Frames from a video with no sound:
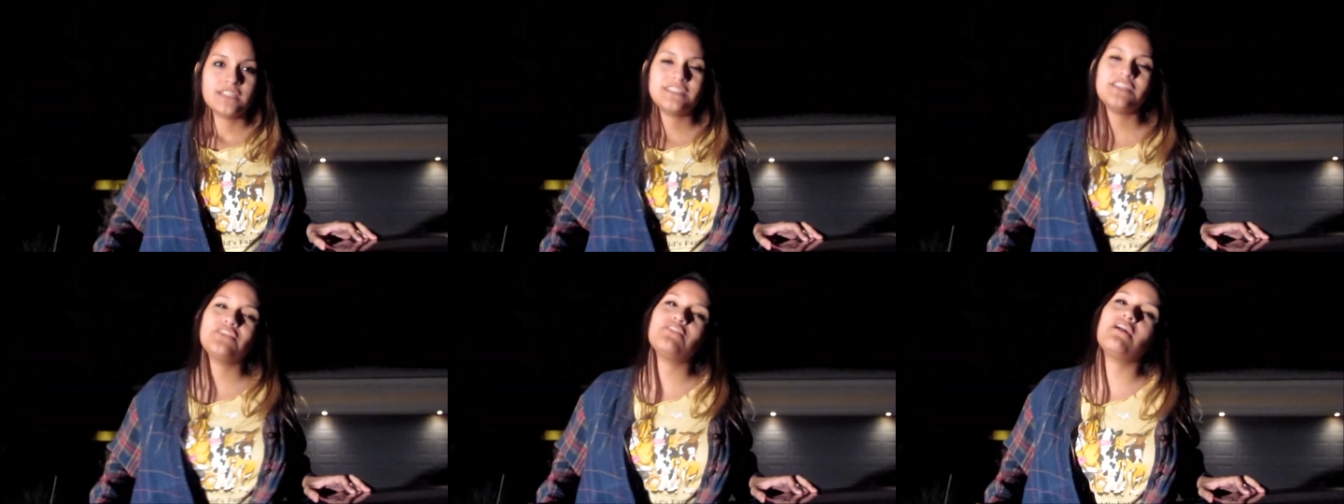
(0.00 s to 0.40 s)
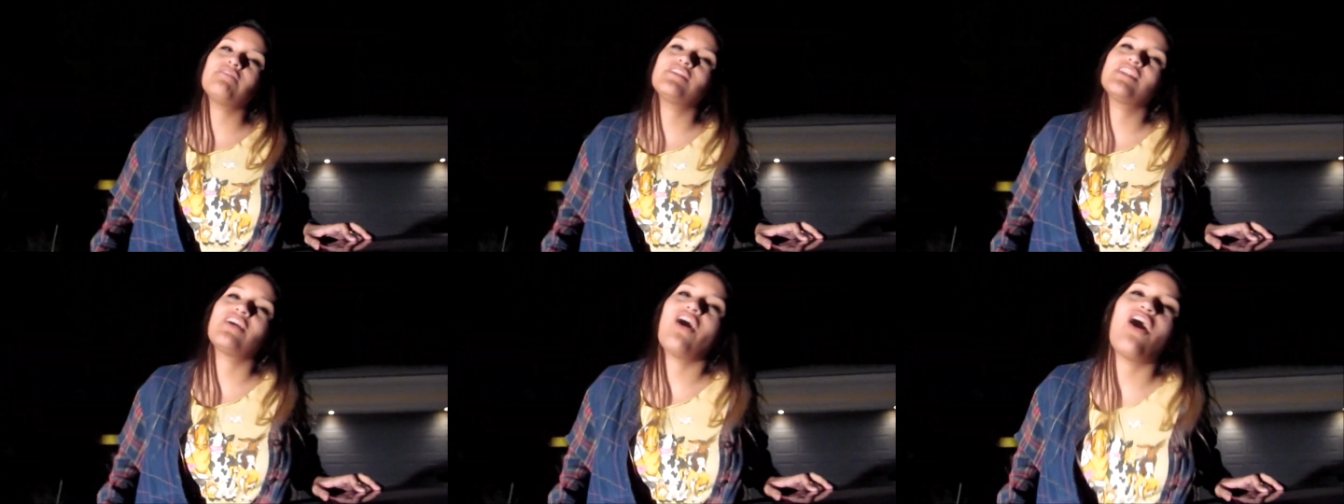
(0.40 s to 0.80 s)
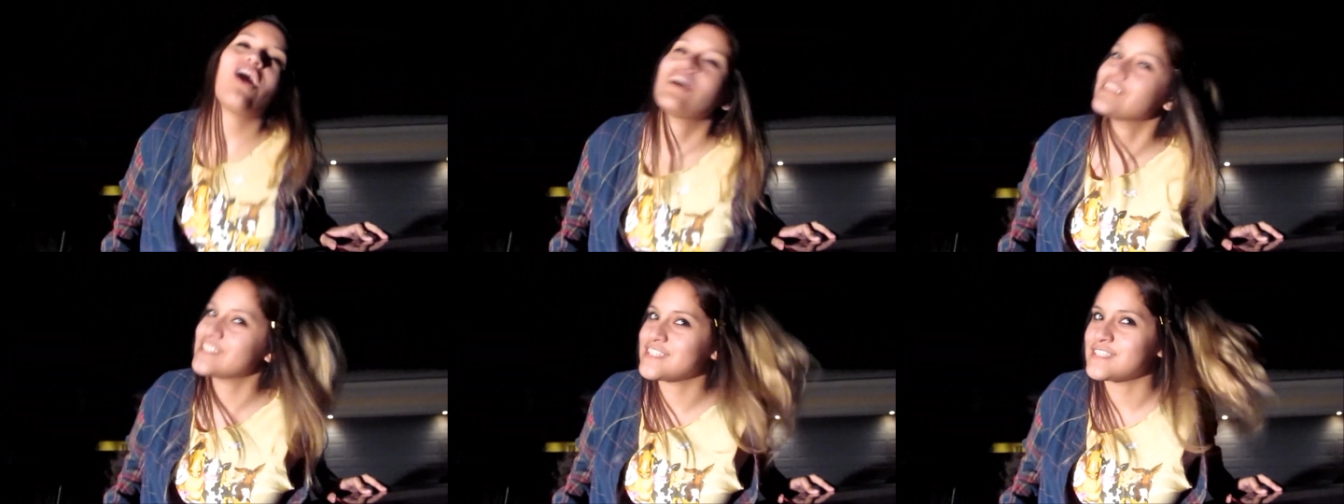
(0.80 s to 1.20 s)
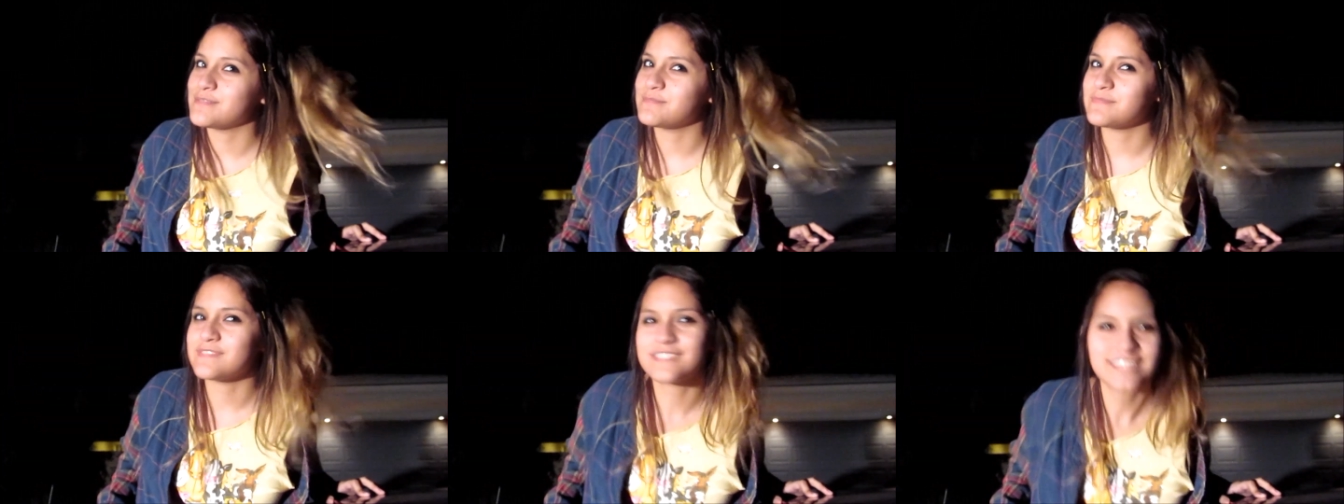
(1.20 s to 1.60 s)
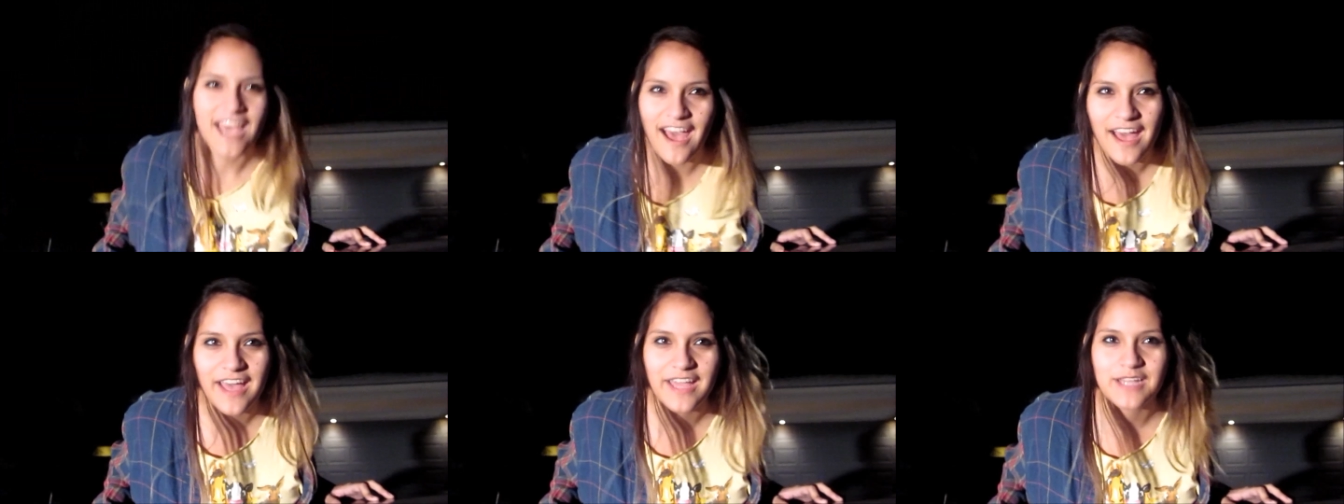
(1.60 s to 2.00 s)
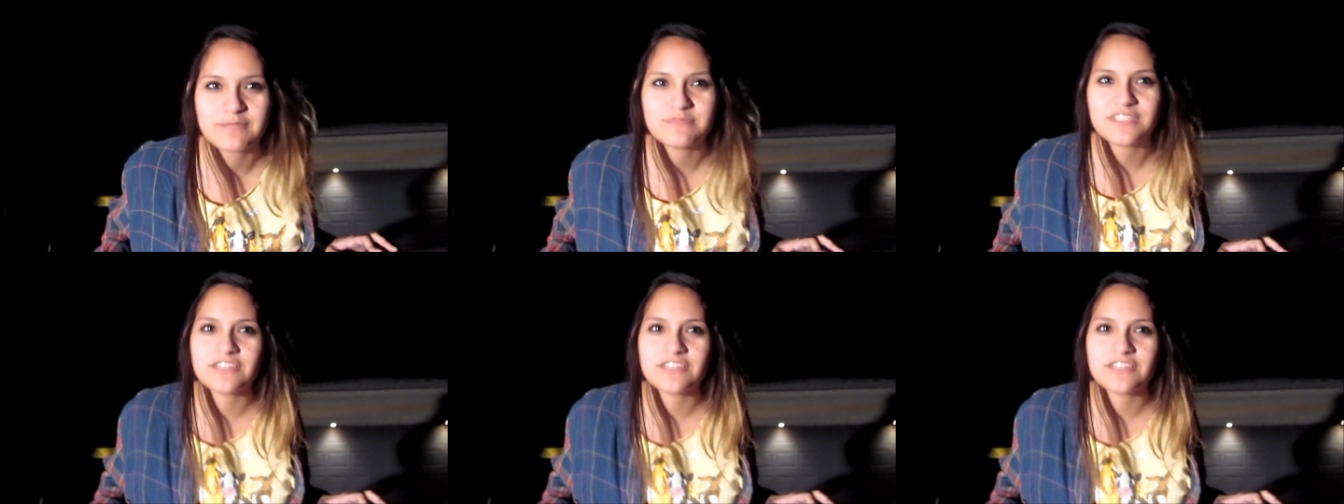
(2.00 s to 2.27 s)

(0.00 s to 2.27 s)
Did you have an awesome time?